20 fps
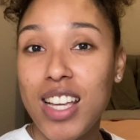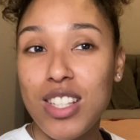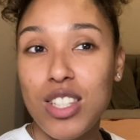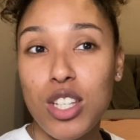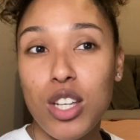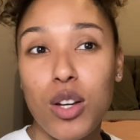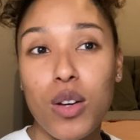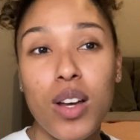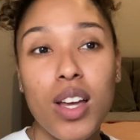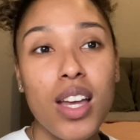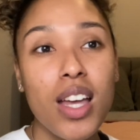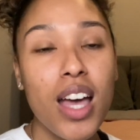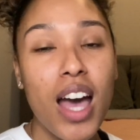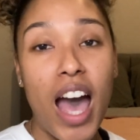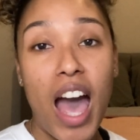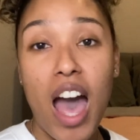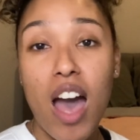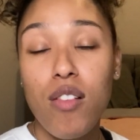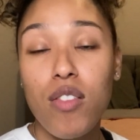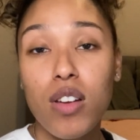So
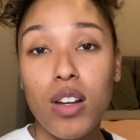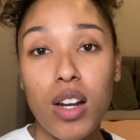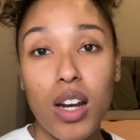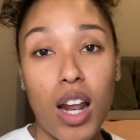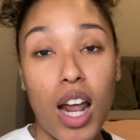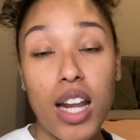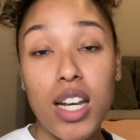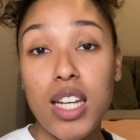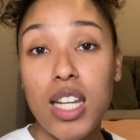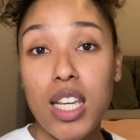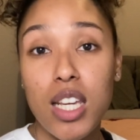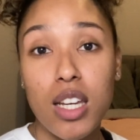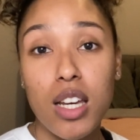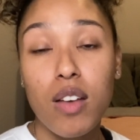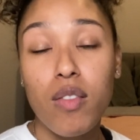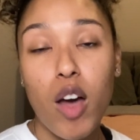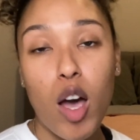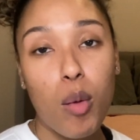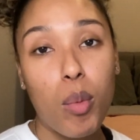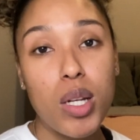I have an idea
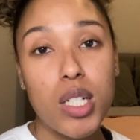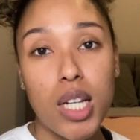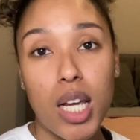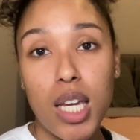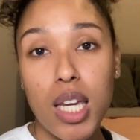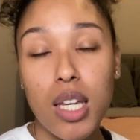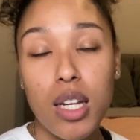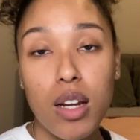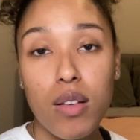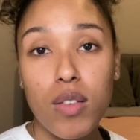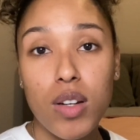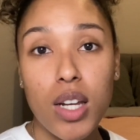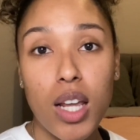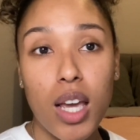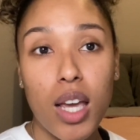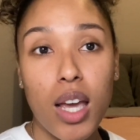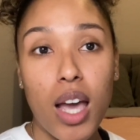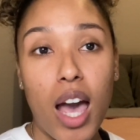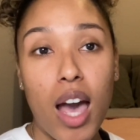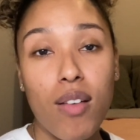of how much I eat every
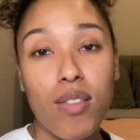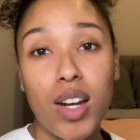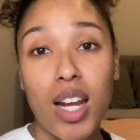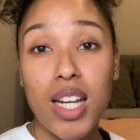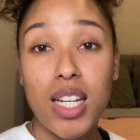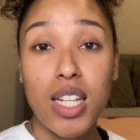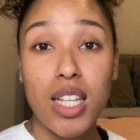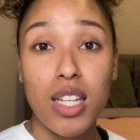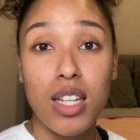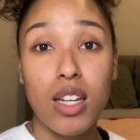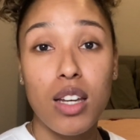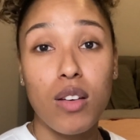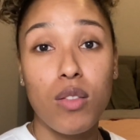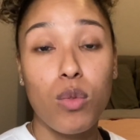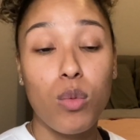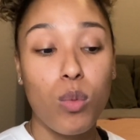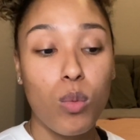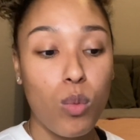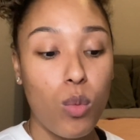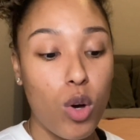day. I have an idea of
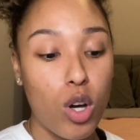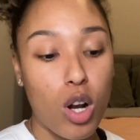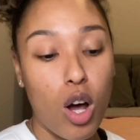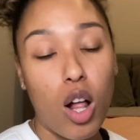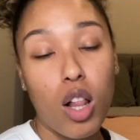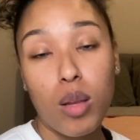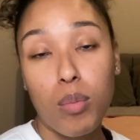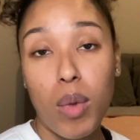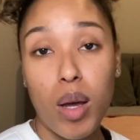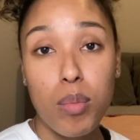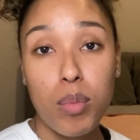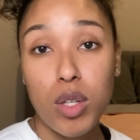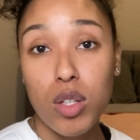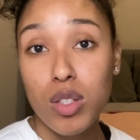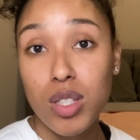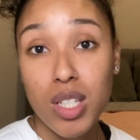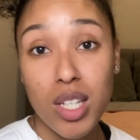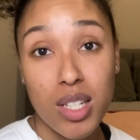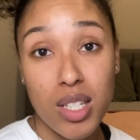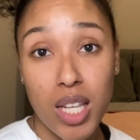what all of my
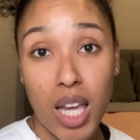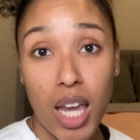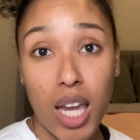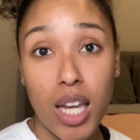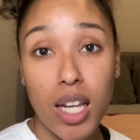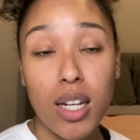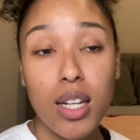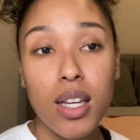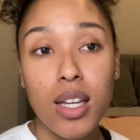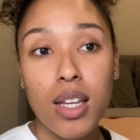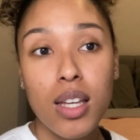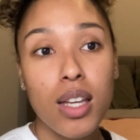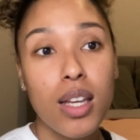meals contain.